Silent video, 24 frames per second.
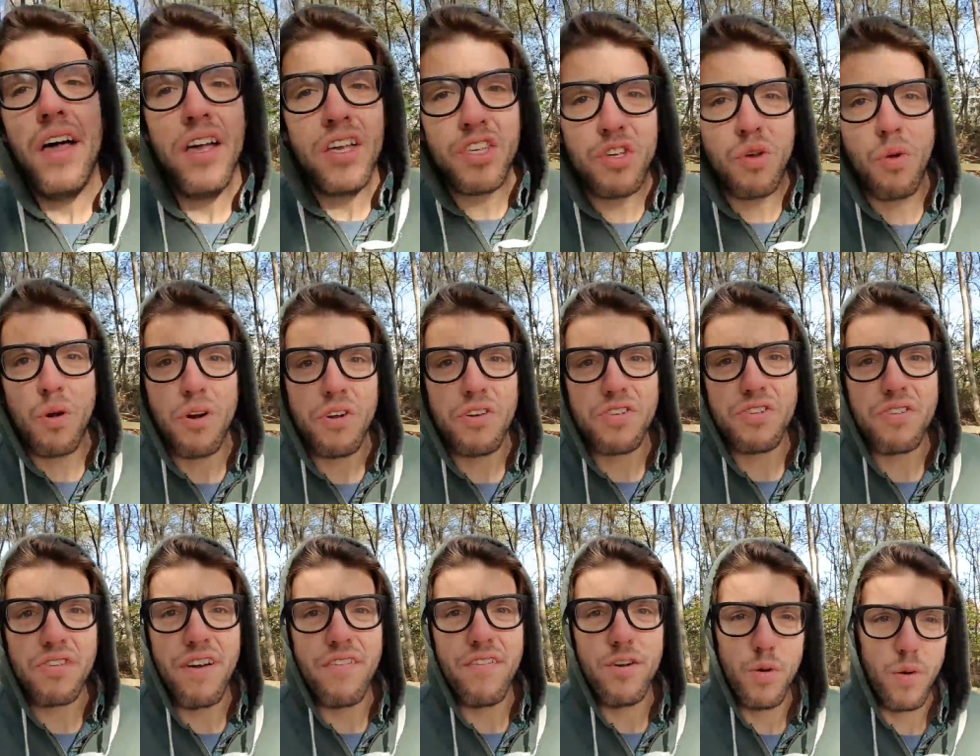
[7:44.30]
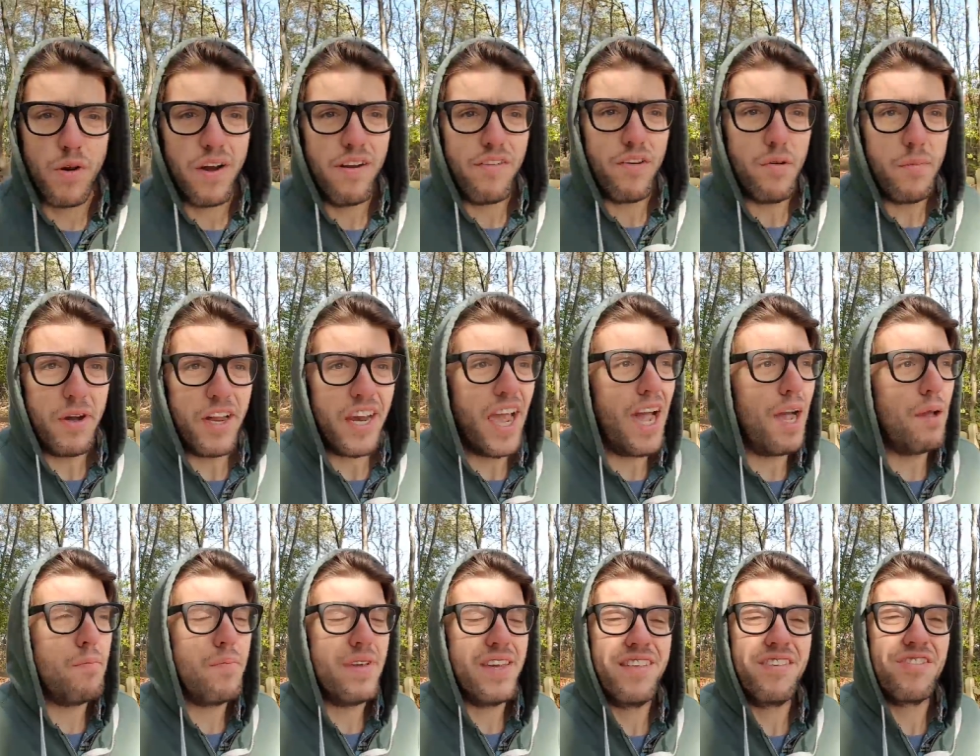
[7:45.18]
Squirrels are everywhere, everybody.
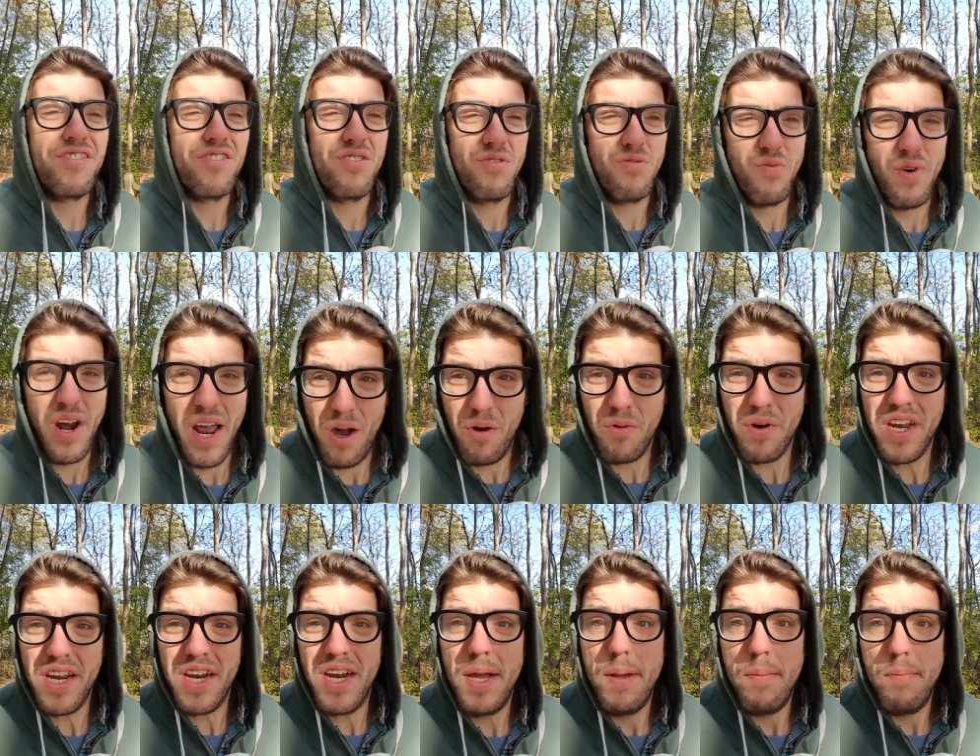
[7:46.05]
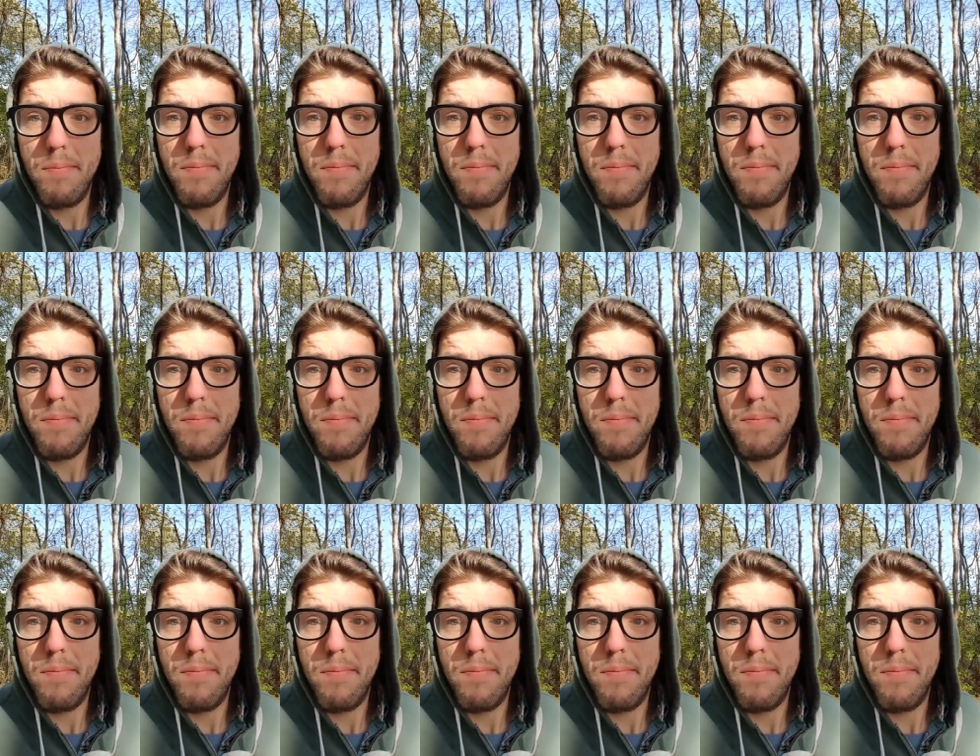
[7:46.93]
I'm being surrounded